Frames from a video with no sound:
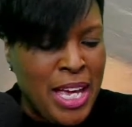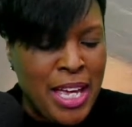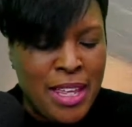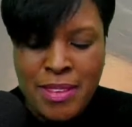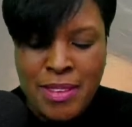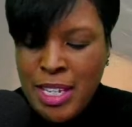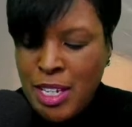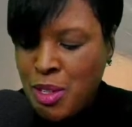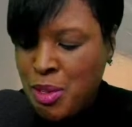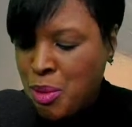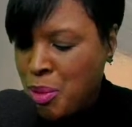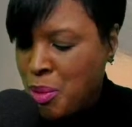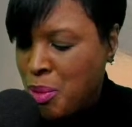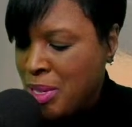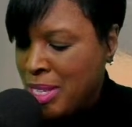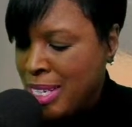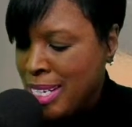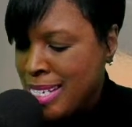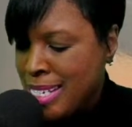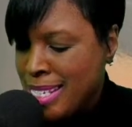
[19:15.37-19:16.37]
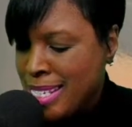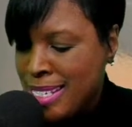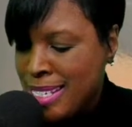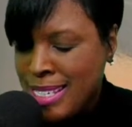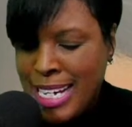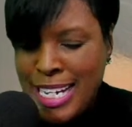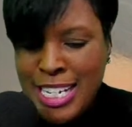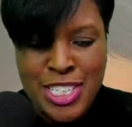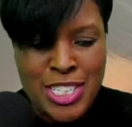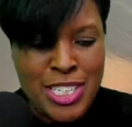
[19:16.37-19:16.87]
the coolest
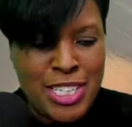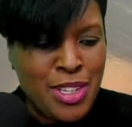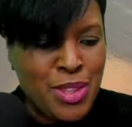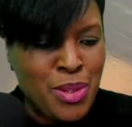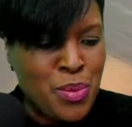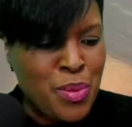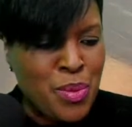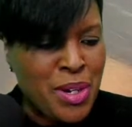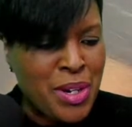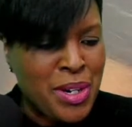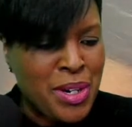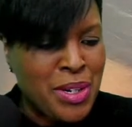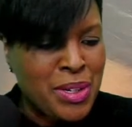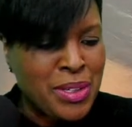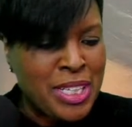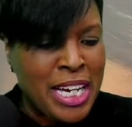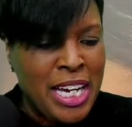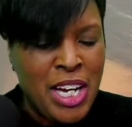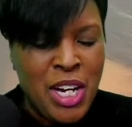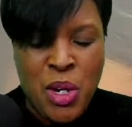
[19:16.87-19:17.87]
station in the world.